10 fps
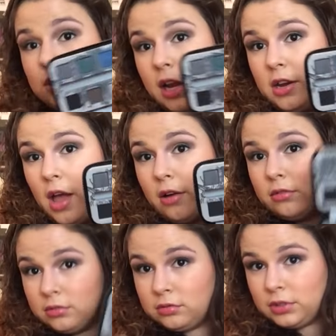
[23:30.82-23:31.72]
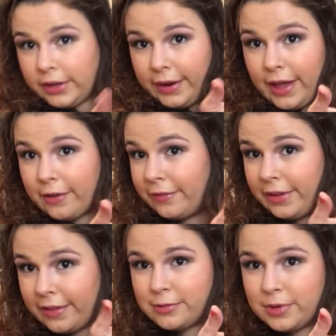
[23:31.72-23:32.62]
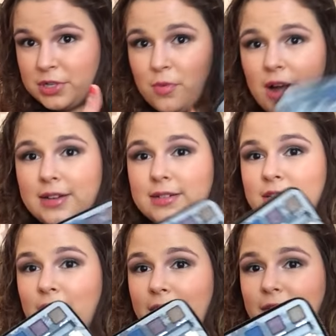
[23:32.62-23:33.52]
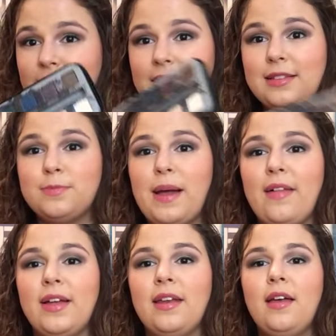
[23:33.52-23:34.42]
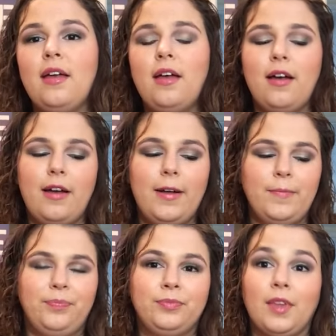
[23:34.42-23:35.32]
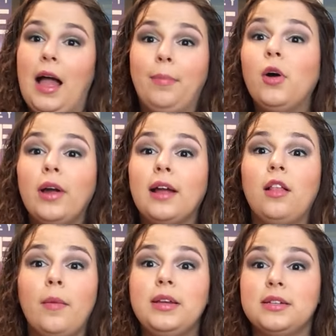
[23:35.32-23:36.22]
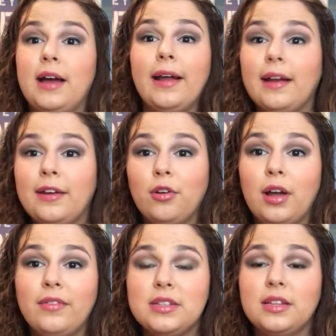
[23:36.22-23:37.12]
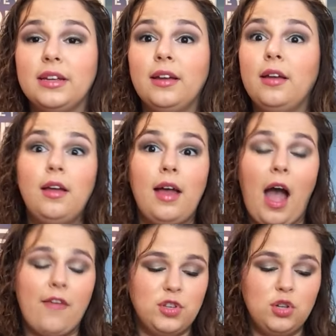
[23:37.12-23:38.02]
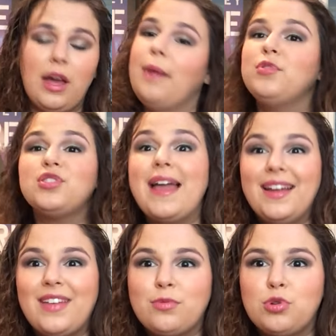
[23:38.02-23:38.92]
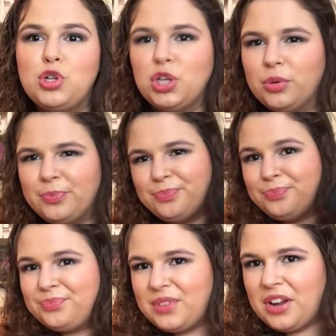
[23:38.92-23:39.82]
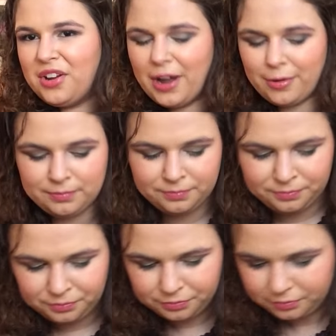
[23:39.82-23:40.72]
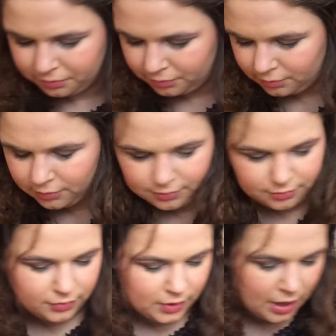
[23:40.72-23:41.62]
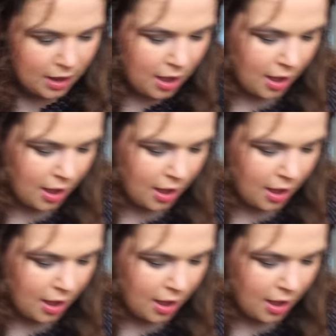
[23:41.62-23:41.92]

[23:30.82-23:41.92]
Here you go. That's what you want. So I really like this palette. I'm going clubbing tonight. I don't obviously have to do that. I'm just saying, if that's what you do, here you go.